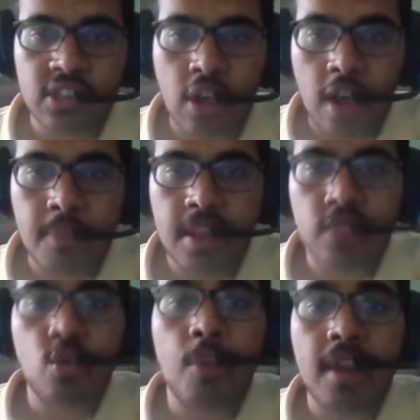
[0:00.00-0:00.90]
top a
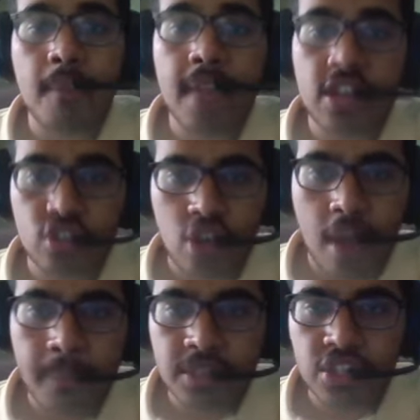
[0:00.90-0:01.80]
group in a major
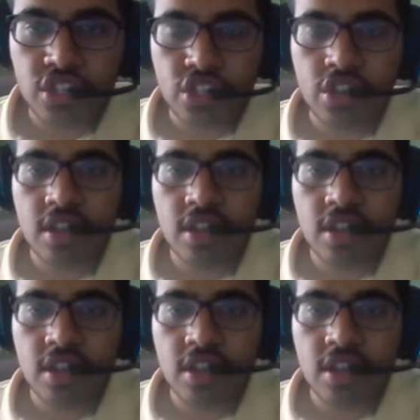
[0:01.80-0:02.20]
competition